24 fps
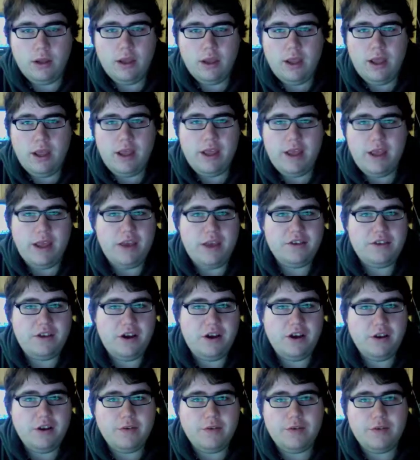Hey guys,
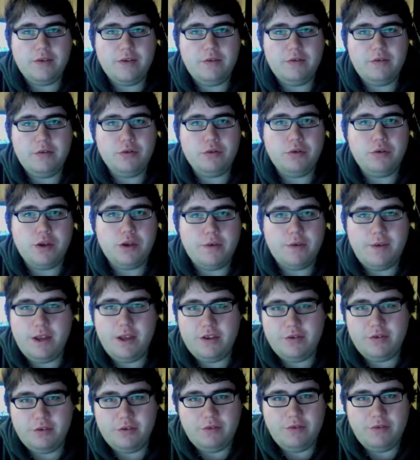Airdinger223 coming
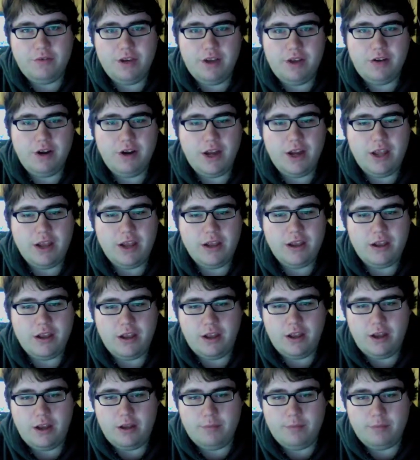at you with a video today.
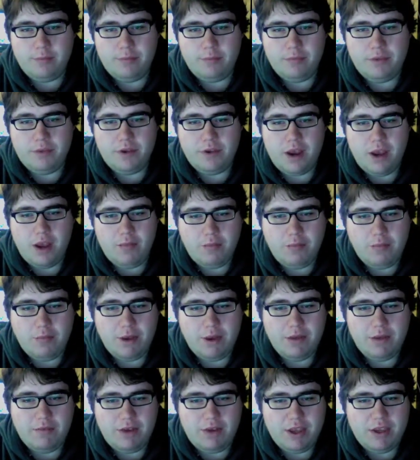So I haven't been
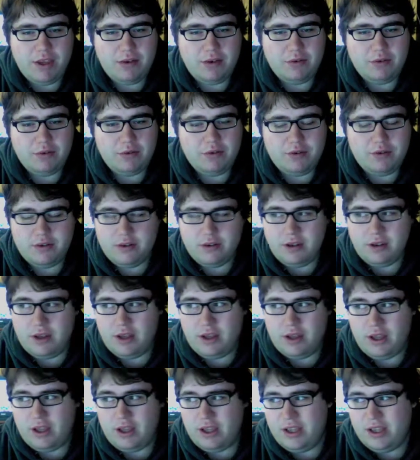making videos.
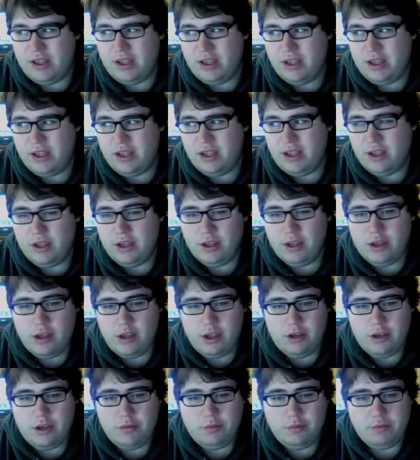
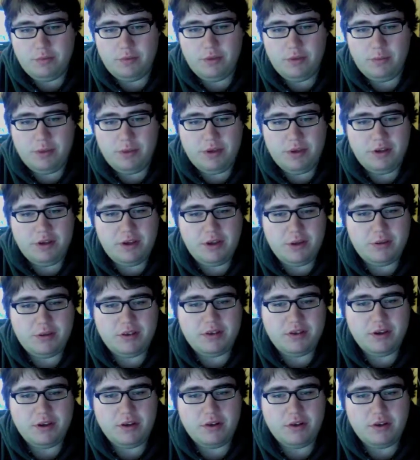Just been real busy. I was
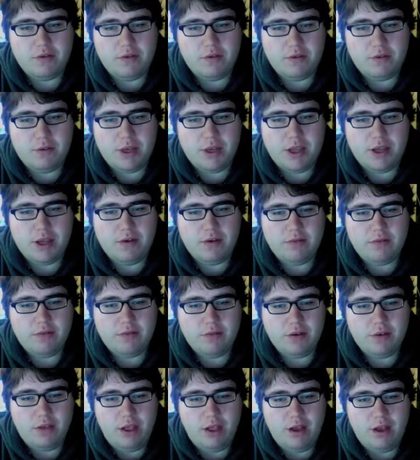sick over the weekend
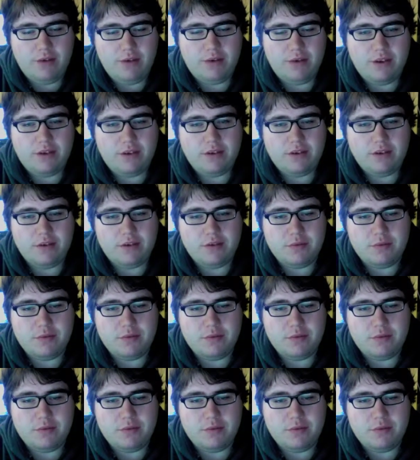for a lot of it.